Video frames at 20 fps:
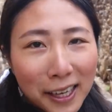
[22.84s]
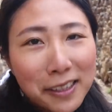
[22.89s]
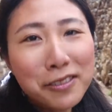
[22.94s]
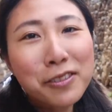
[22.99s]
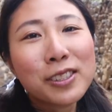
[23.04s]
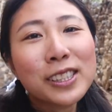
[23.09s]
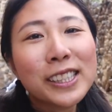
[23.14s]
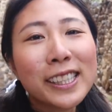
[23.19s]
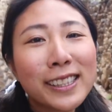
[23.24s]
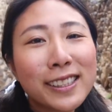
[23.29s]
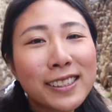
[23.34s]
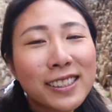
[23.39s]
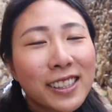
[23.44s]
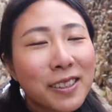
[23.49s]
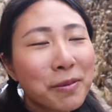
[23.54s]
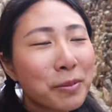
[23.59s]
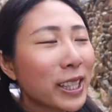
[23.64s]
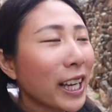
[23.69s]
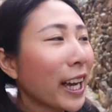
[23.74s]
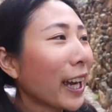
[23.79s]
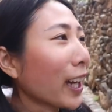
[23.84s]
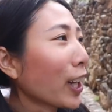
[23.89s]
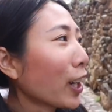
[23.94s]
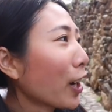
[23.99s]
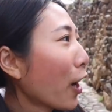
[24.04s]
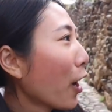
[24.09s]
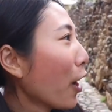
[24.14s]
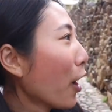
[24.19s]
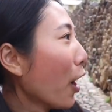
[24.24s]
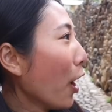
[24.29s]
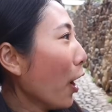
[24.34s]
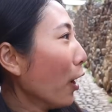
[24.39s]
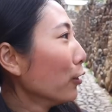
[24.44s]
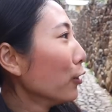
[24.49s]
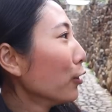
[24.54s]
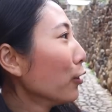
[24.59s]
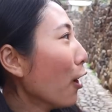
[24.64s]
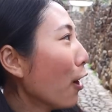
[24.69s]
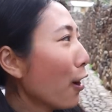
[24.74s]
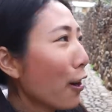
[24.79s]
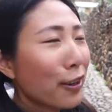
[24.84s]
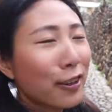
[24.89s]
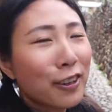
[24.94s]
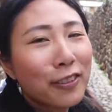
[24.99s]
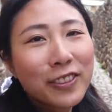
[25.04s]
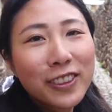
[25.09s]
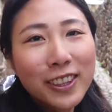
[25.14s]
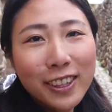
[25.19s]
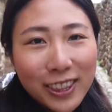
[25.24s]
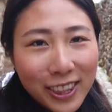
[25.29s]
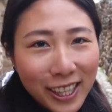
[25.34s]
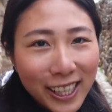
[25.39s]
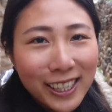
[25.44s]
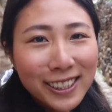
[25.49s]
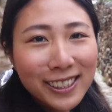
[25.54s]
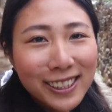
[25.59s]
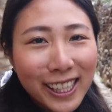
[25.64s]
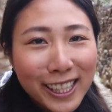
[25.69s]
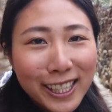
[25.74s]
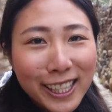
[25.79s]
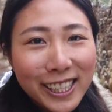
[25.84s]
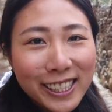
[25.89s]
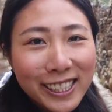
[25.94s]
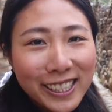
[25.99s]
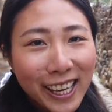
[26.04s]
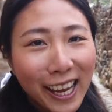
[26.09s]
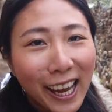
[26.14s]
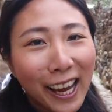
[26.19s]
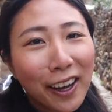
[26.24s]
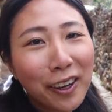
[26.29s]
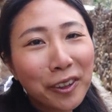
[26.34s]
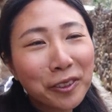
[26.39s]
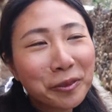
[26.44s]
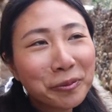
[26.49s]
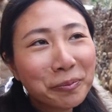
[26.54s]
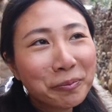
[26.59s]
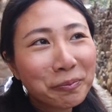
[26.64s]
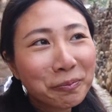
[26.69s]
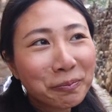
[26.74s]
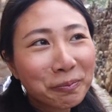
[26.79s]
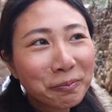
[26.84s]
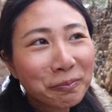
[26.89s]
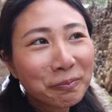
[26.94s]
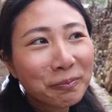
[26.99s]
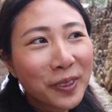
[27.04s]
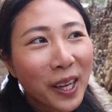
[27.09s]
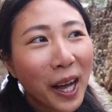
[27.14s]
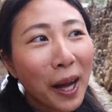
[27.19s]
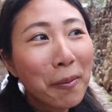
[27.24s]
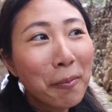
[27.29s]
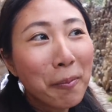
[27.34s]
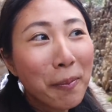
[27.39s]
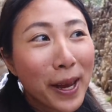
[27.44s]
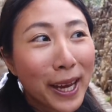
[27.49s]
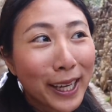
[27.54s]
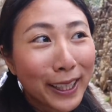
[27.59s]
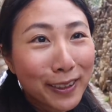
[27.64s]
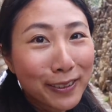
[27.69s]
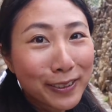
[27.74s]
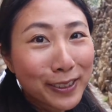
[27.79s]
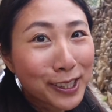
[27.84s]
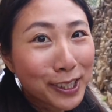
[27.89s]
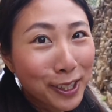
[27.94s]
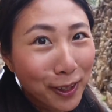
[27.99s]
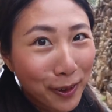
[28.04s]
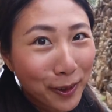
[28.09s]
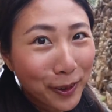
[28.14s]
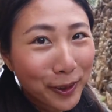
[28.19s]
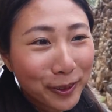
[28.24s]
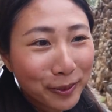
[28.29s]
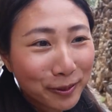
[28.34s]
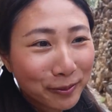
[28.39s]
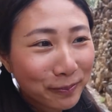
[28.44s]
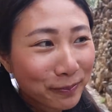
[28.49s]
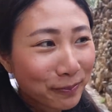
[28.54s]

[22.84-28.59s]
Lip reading: Actually, it seems like a lot of the things in this town are made of stone.